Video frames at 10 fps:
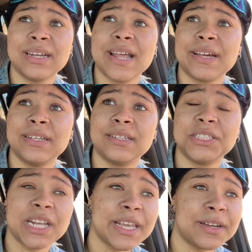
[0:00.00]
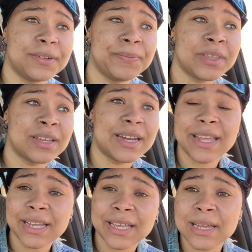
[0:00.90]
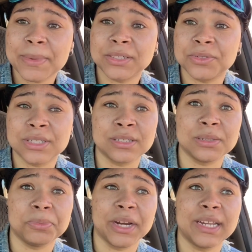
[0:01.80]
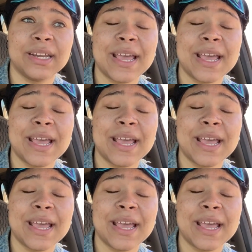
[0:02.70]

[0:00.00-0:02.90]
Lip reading: down at the jail, they didn't care about your sister's brain.